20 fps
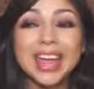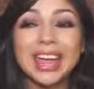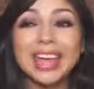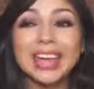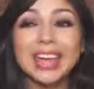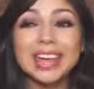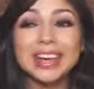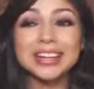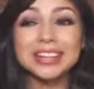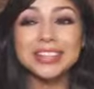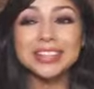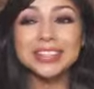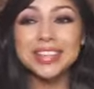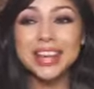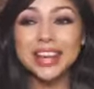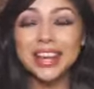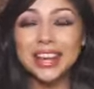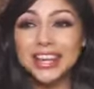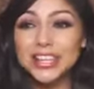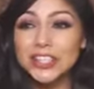
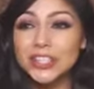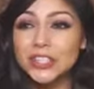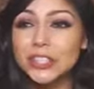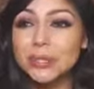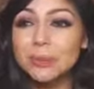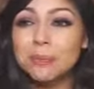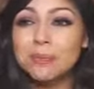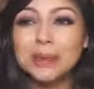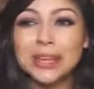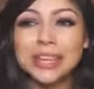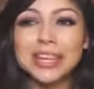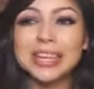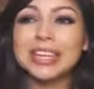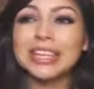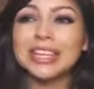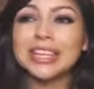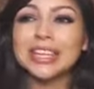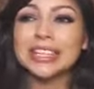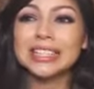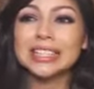and just
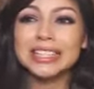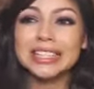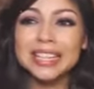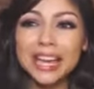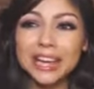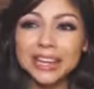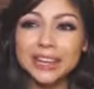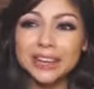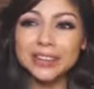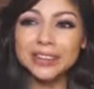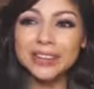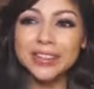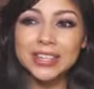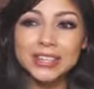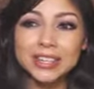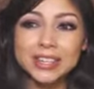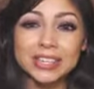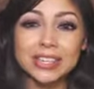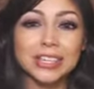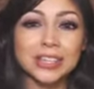being inside of
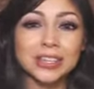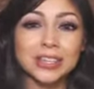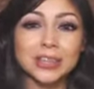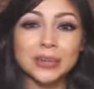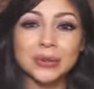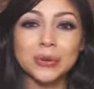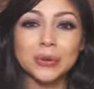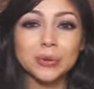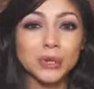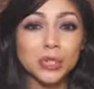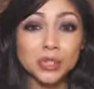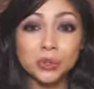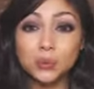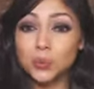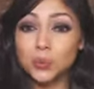the NICU, which